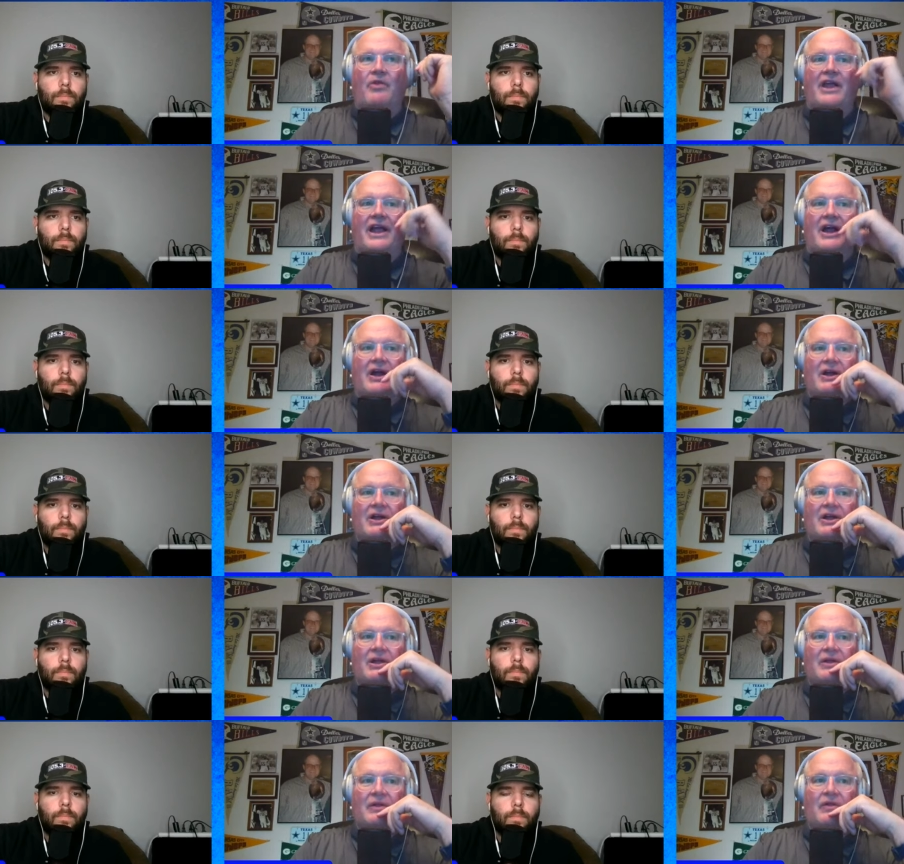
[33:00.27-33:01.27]
Speaker 1: there,
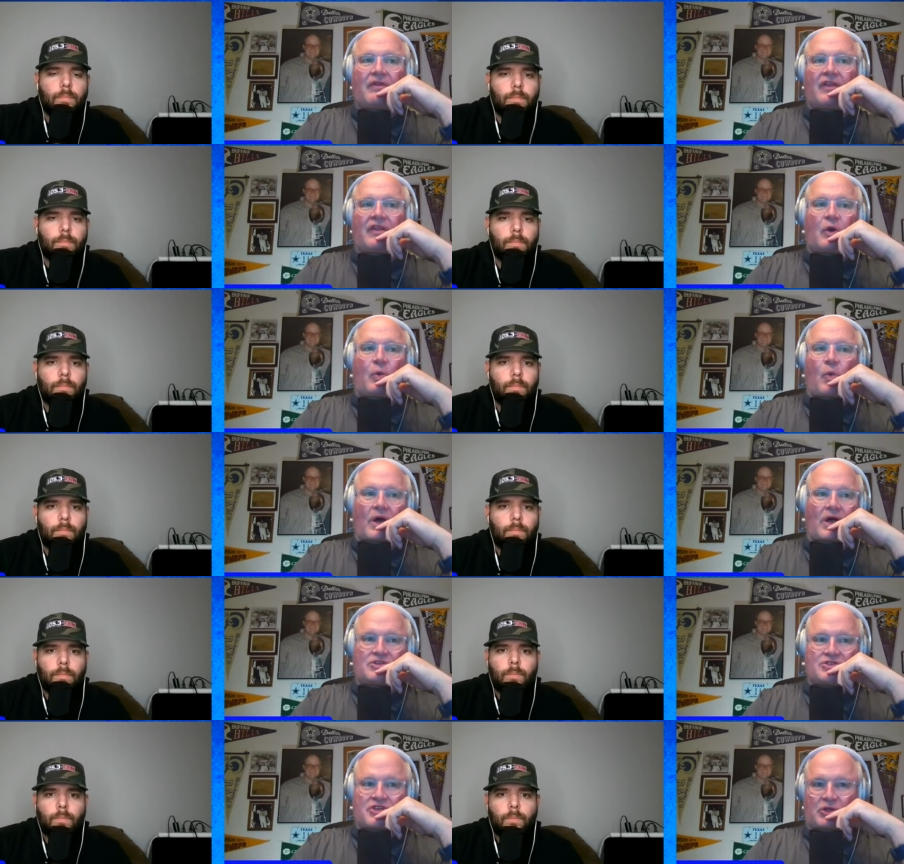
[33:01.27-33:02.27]
then there
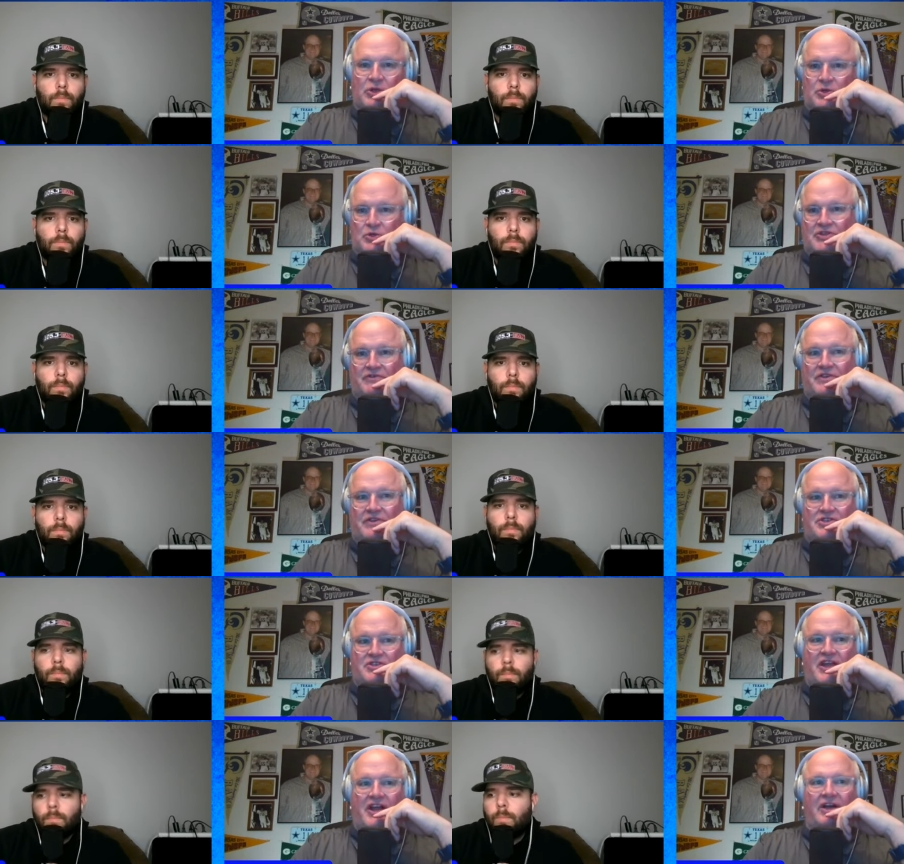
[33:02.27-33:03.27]
was
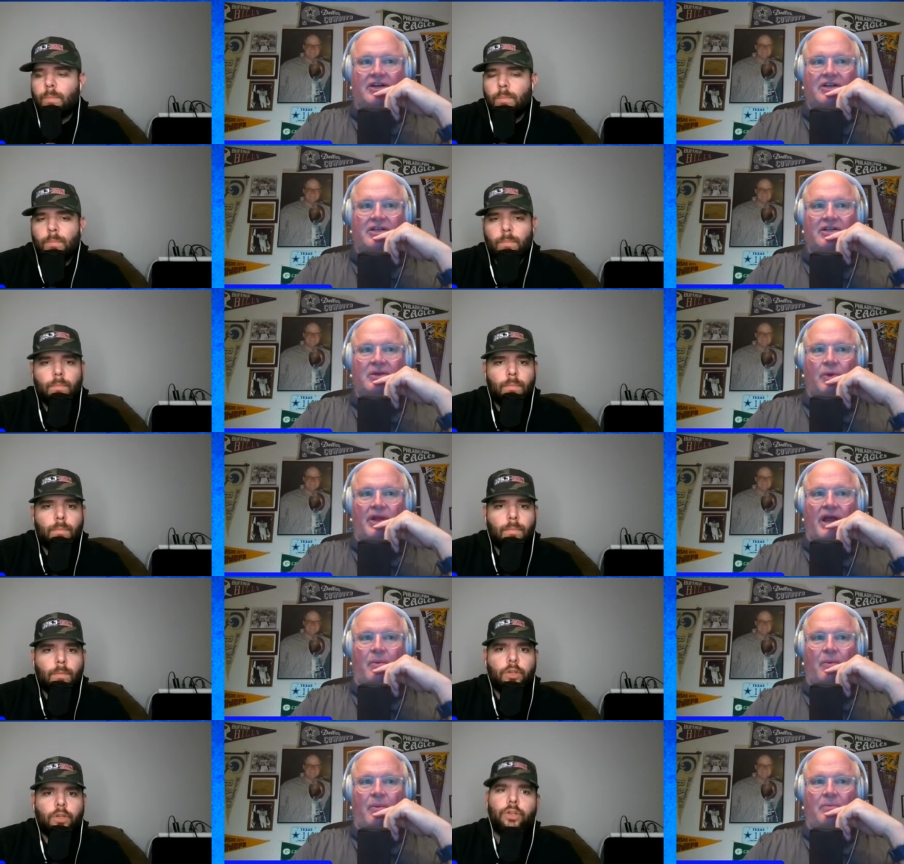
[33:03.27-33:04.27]
elusiveness there.
Speaker 2: Sure, when
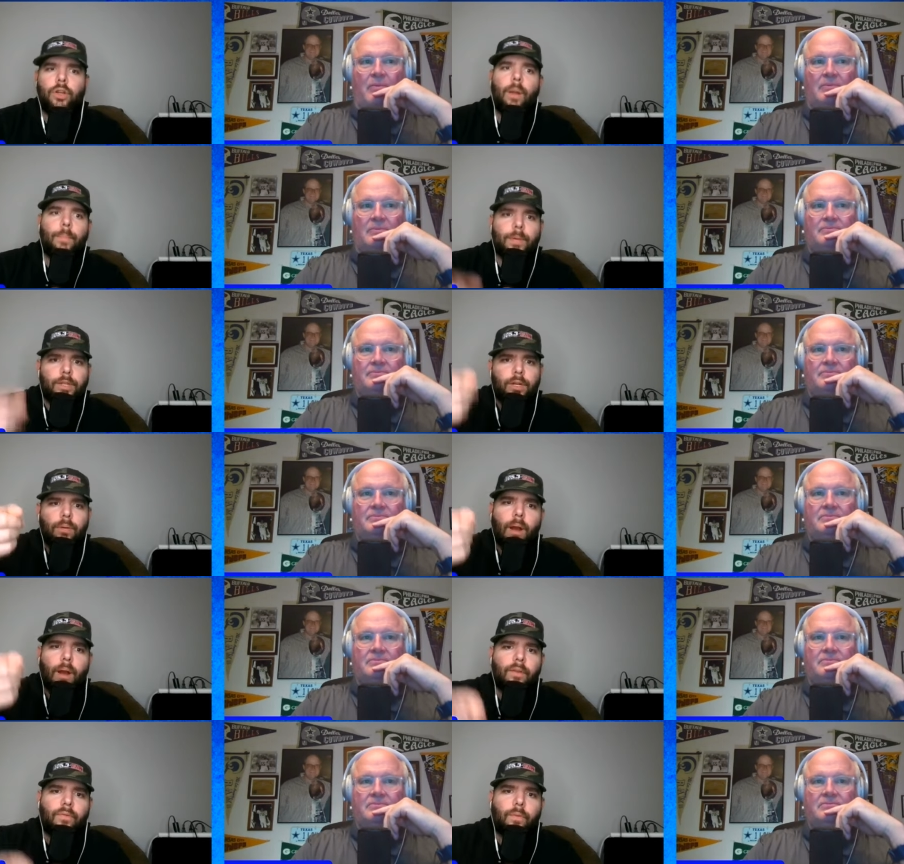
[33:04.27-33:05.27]
but I, you're running a four
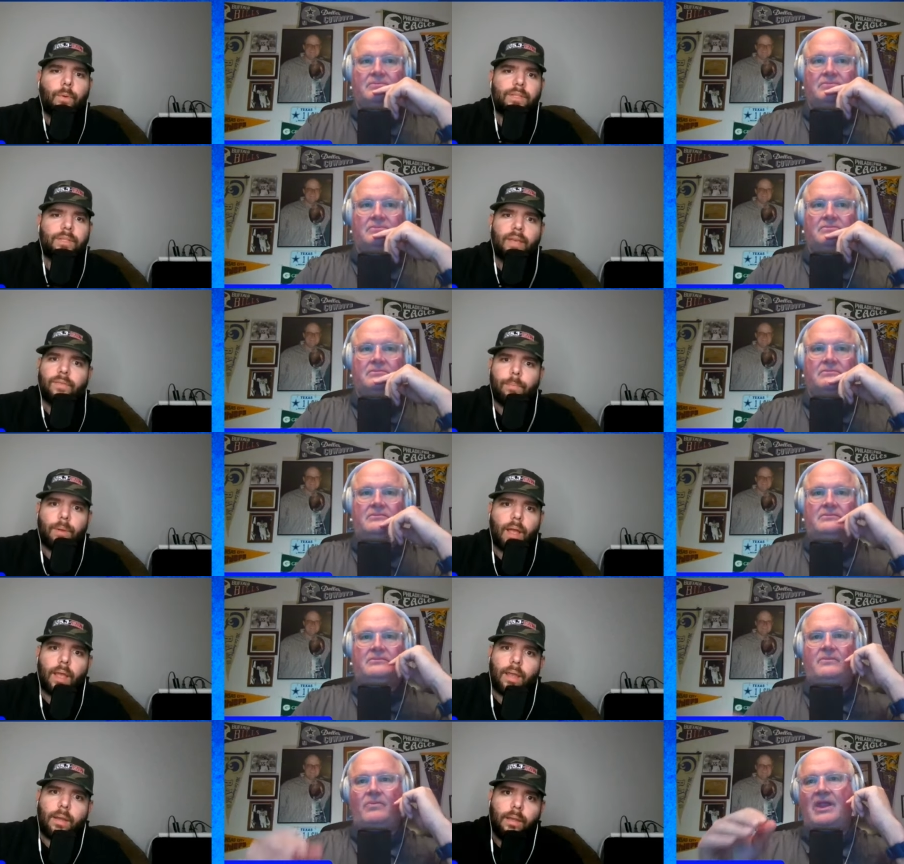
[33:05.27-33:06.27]
seven, Bryan.
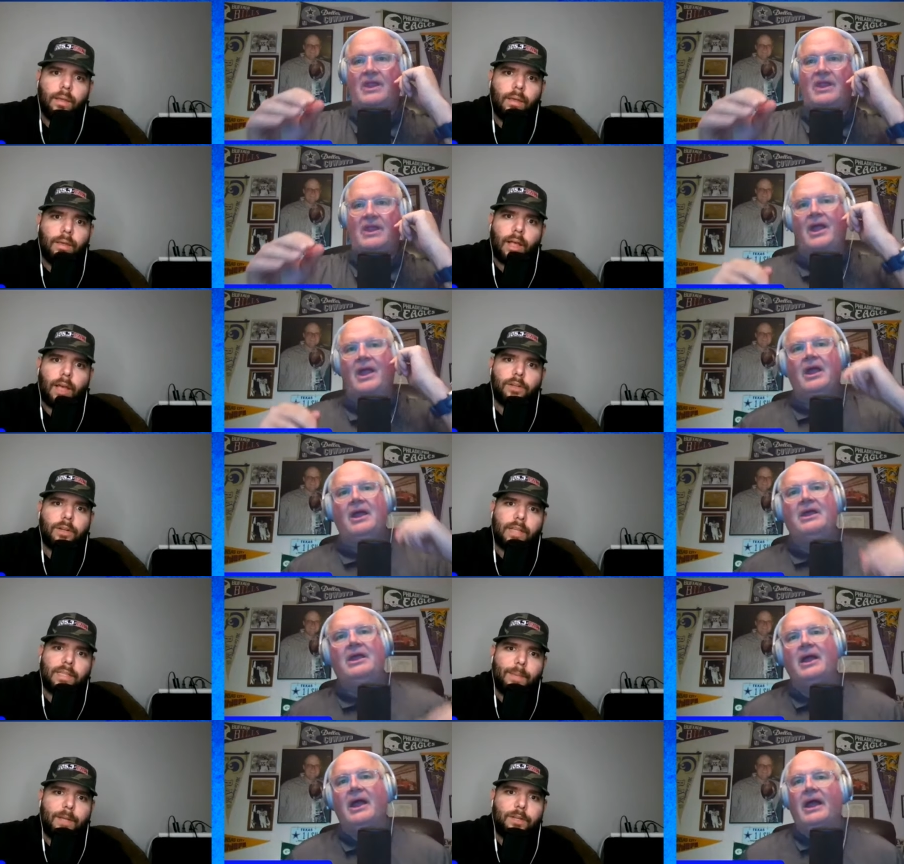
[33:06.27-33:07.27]
Audric Estime should at
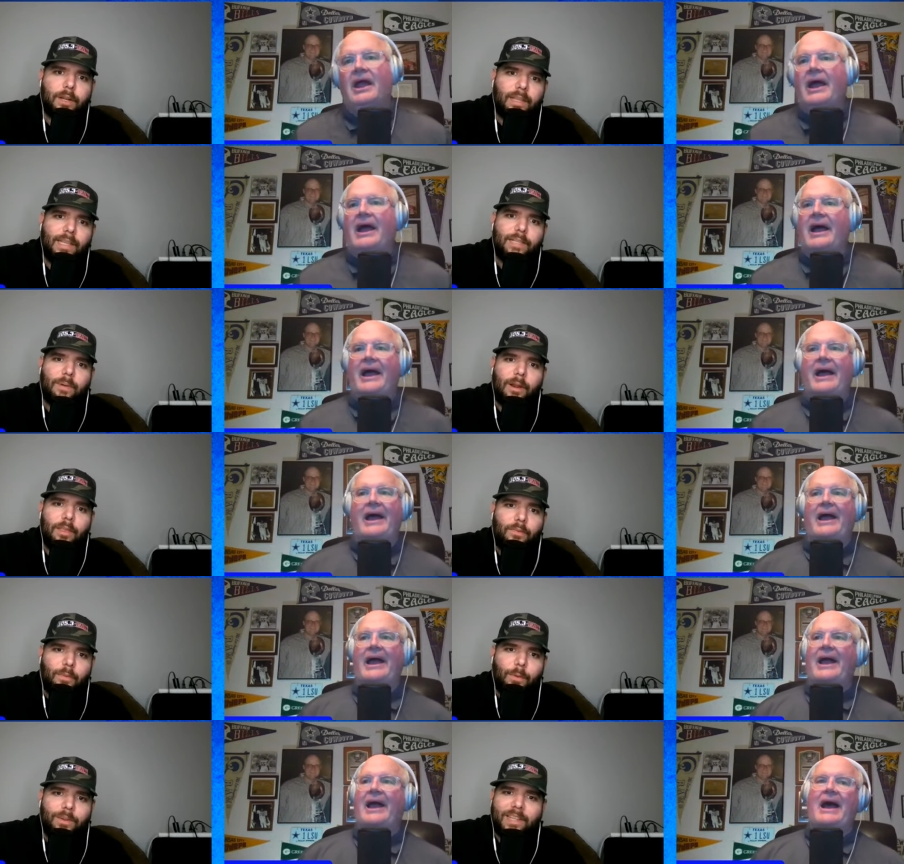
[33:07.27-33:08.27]
least run in the four
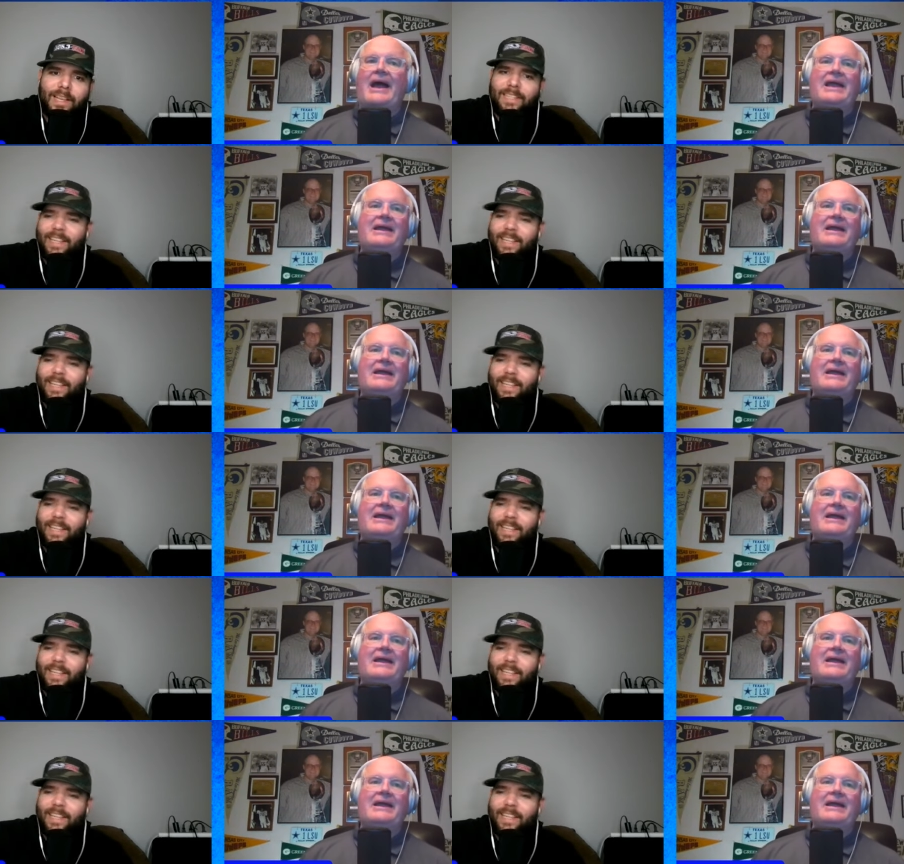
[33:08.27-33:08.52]
sixes.
Speaker 1: I,